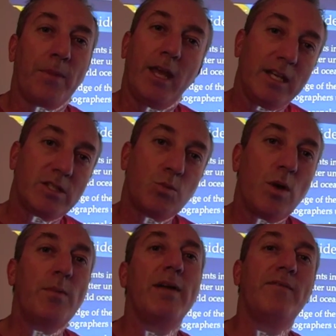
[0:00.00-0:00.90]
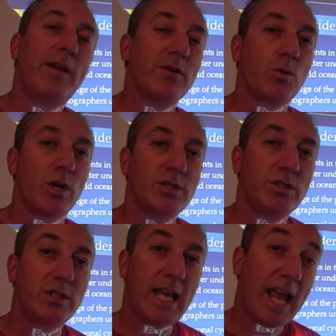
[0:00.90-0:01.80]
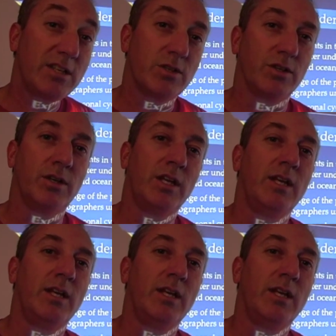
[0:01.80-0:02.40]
And it's one of my favorite questions to answer